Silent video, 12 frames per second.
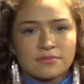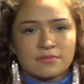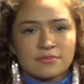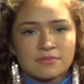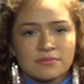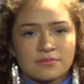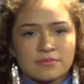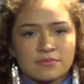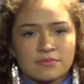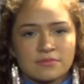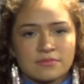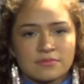
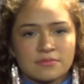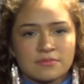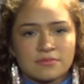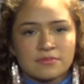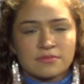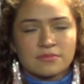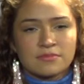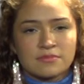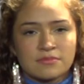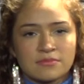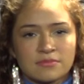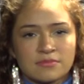
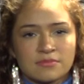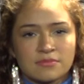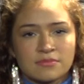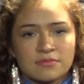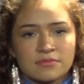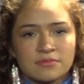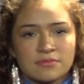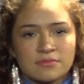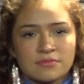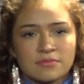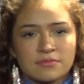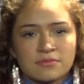
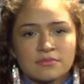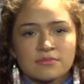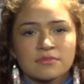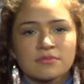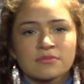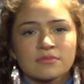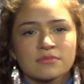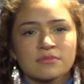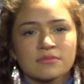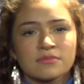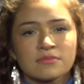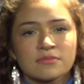
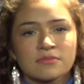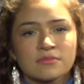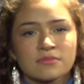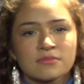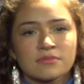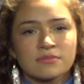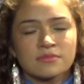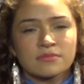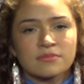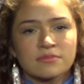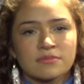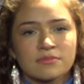
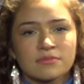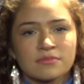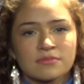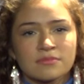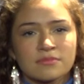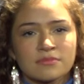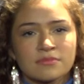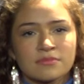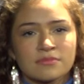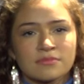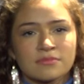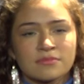
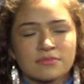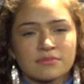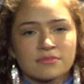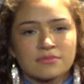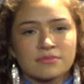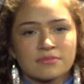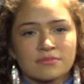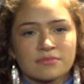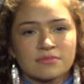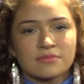No words are spoken by the person on screen.